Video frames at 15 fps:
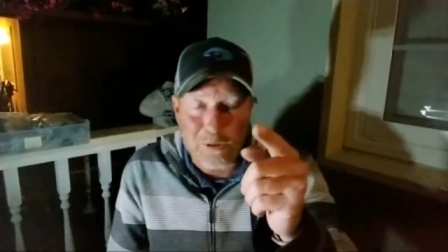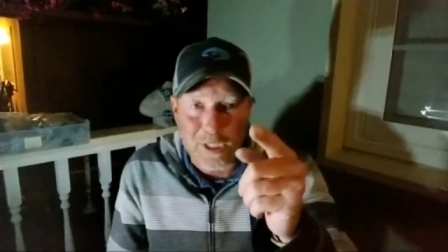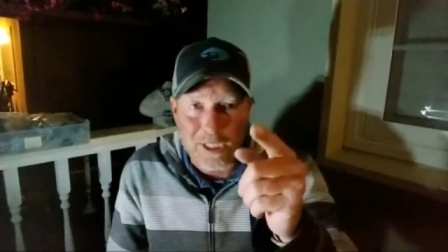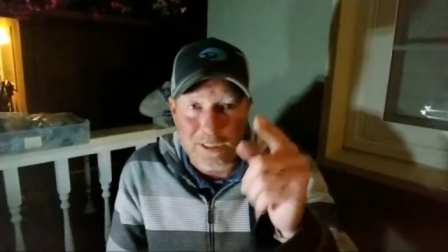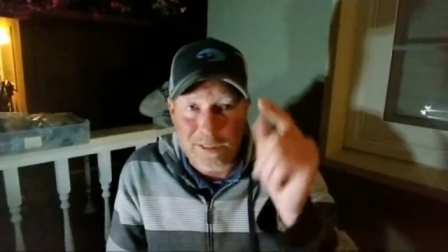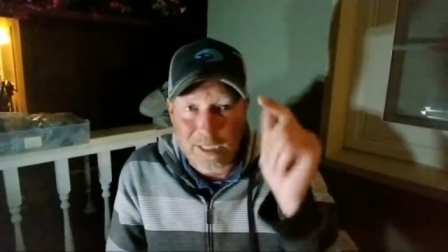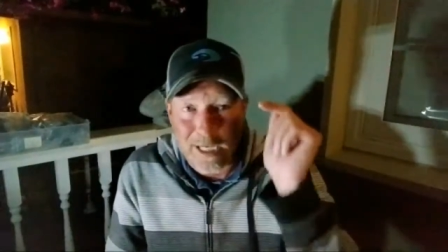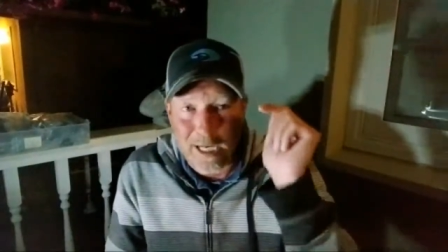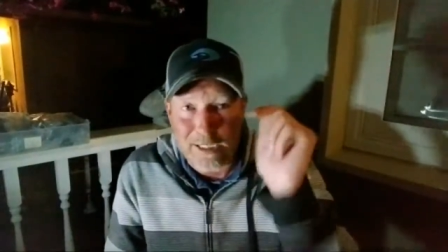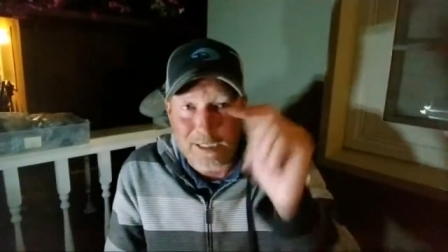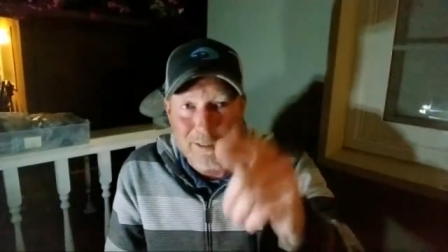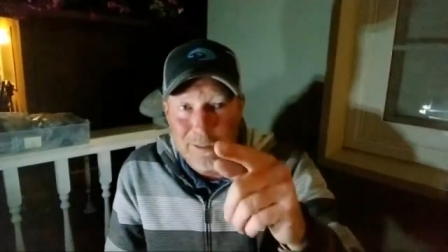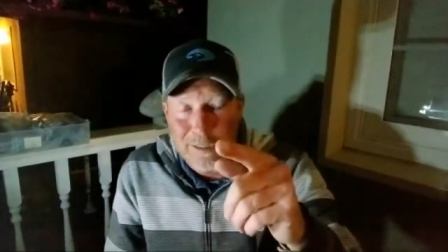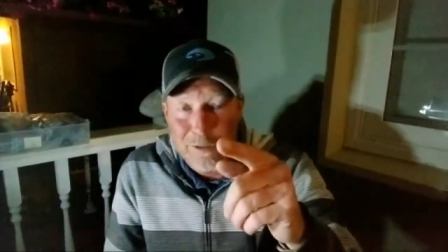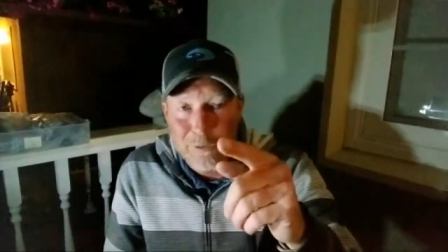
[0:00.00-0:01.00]
Like I said, I
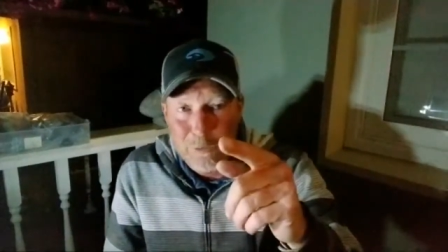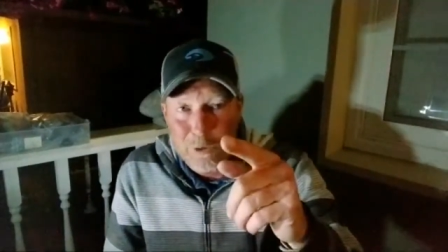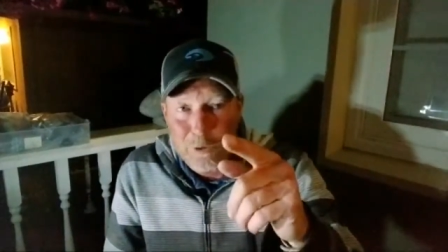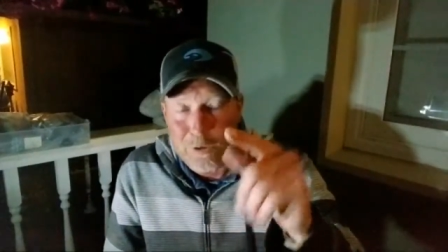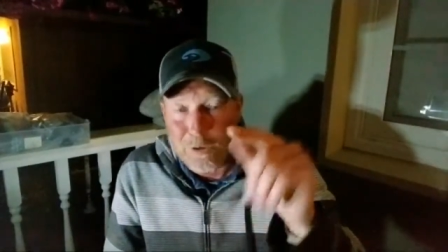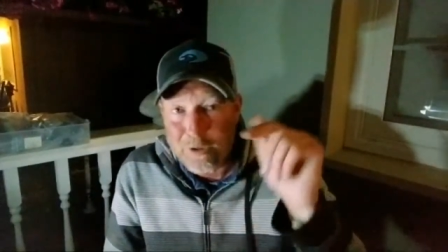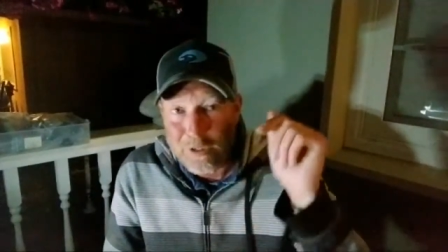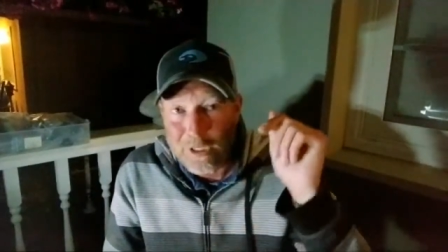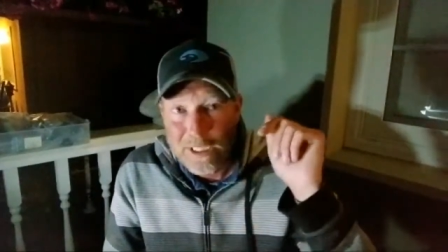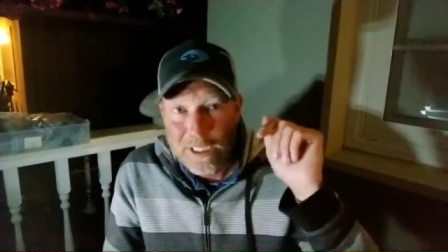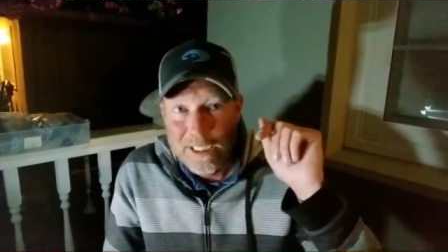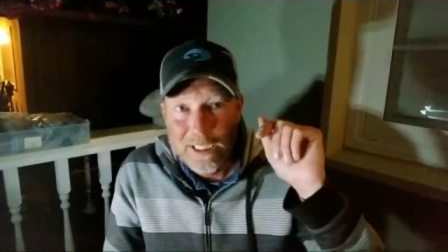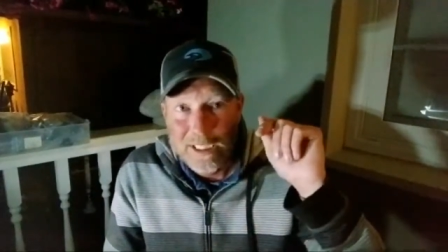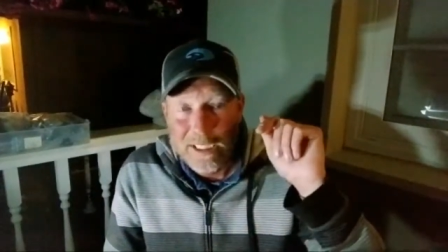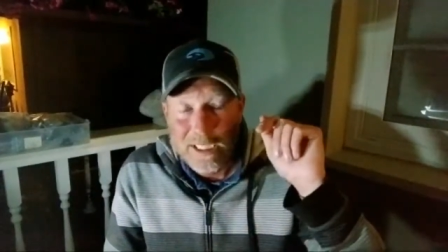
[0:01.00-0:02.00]
just did the rules.
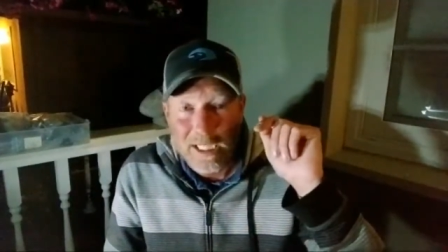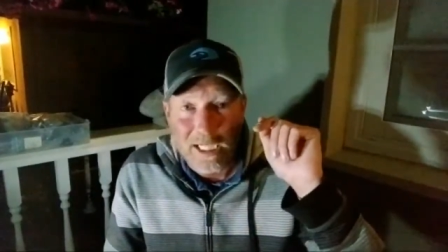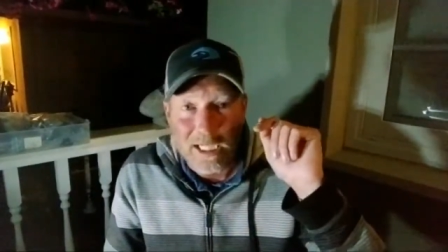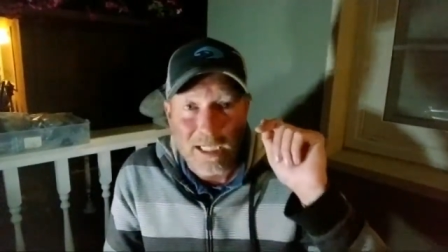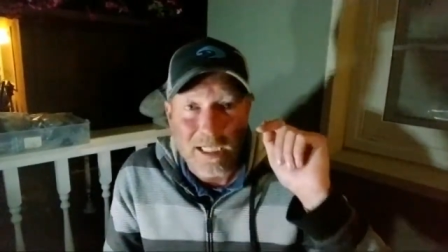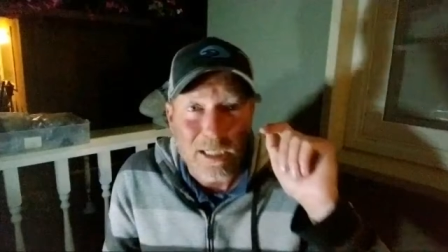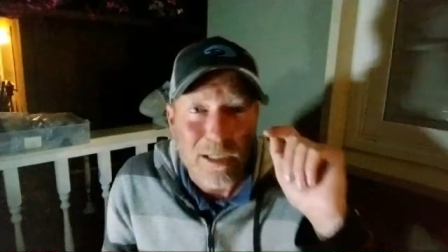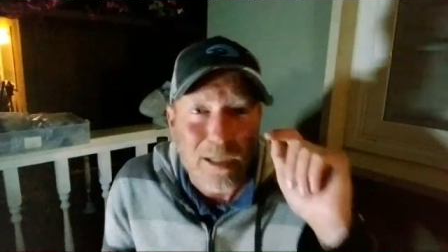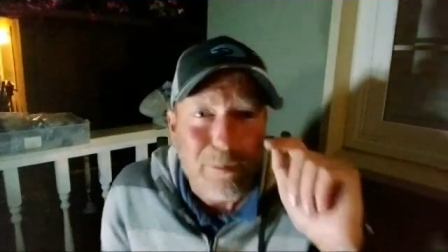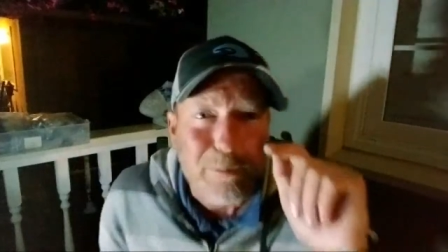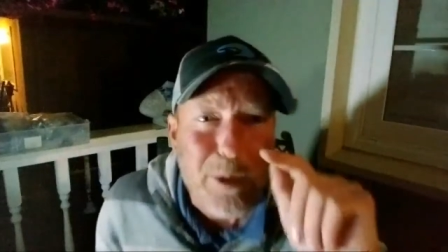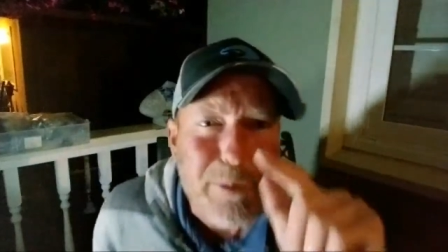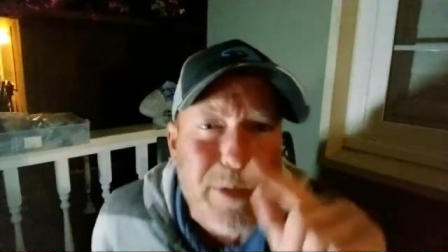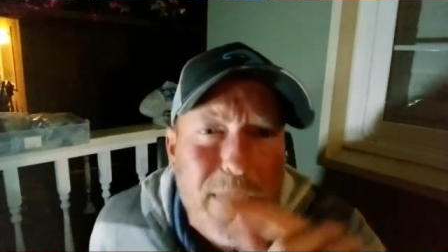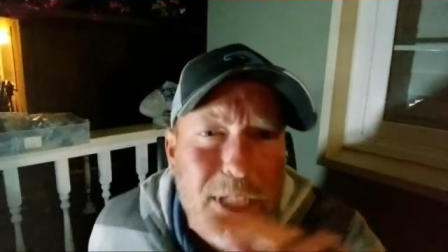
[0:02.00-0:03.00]
I'm
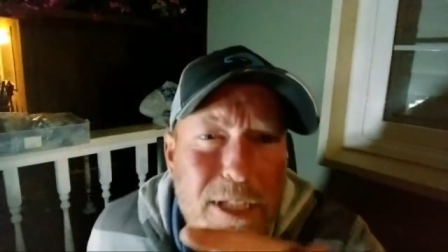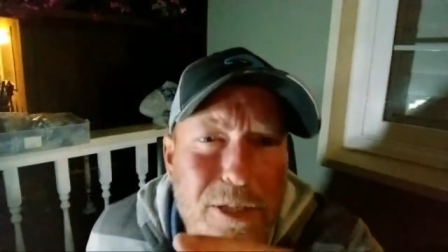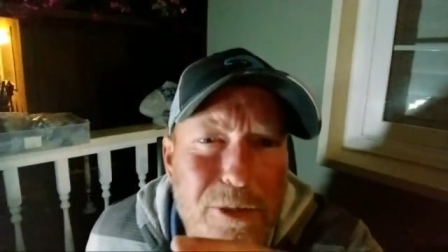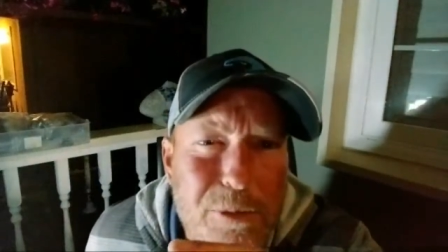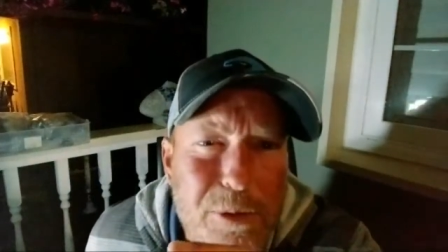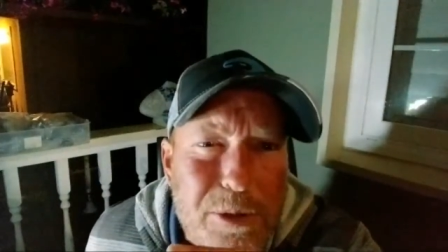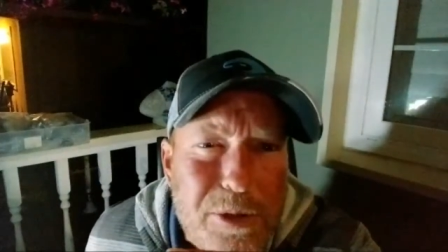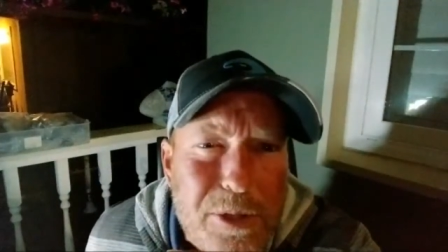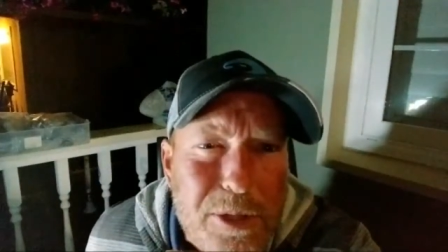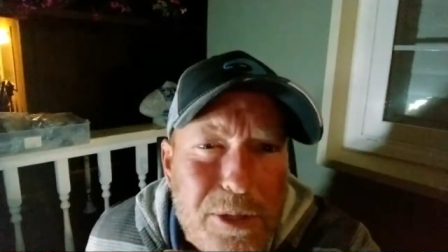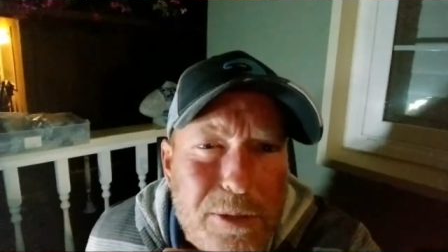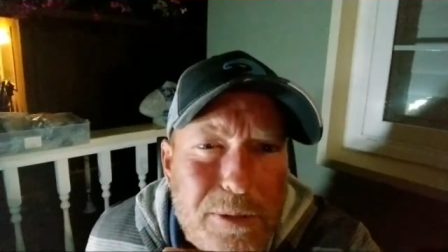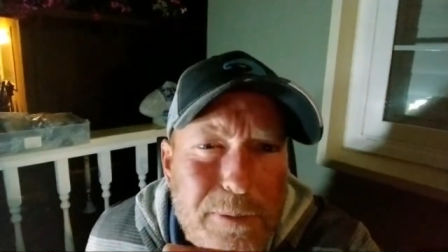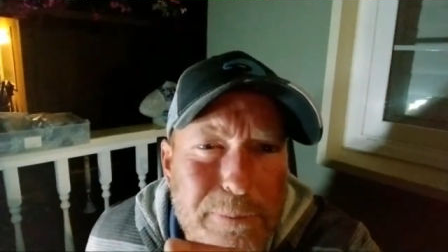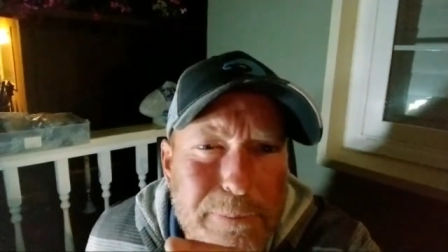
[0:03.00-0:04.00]
going to be hitting this real
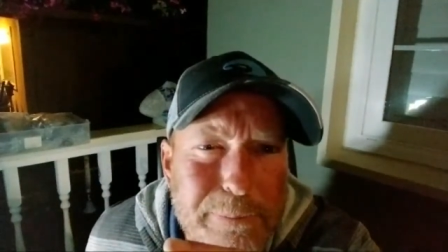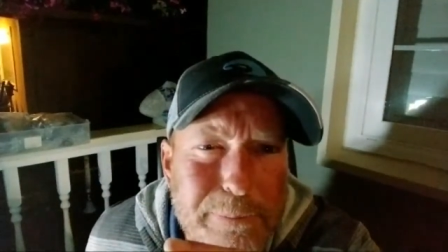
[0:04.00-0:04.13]
soon.